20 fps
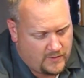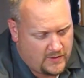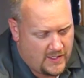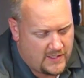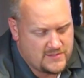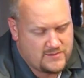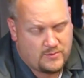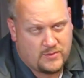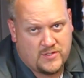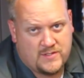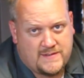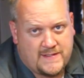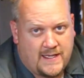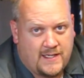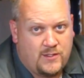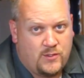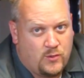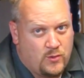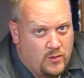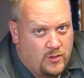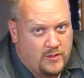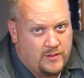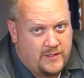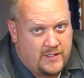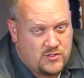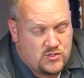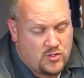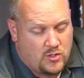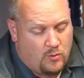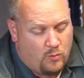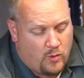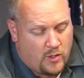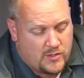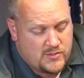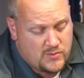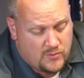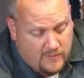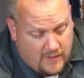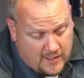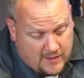customer decided to do a little additional
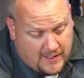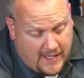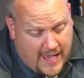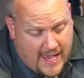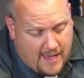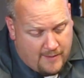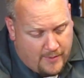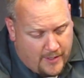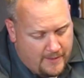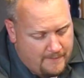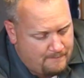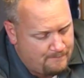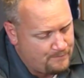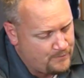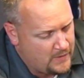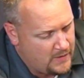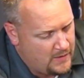work, so we got the cab up